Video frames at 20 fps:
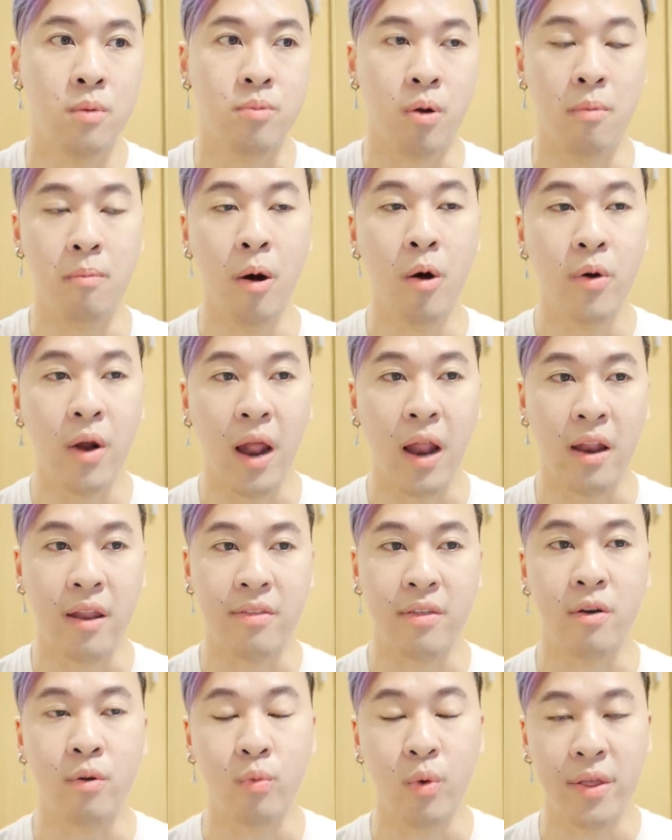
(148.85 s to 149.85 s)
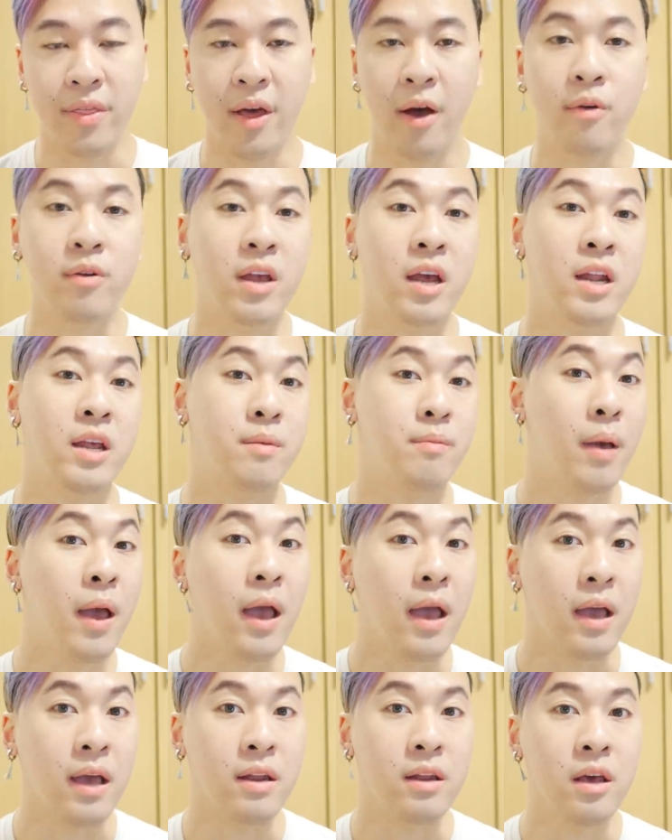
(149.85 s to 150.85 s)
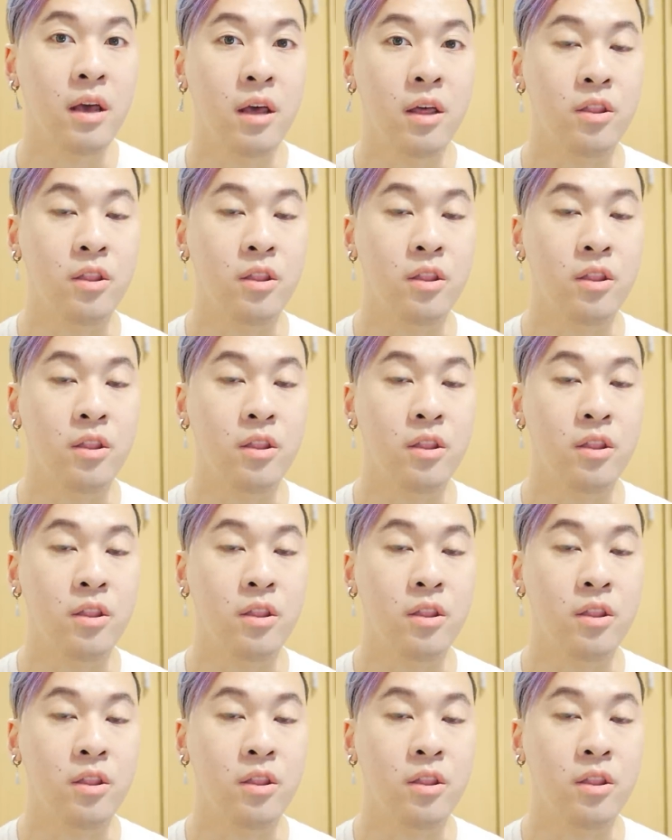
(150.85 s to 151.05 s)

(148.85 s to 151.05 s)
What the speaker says: promote anything without getting paid.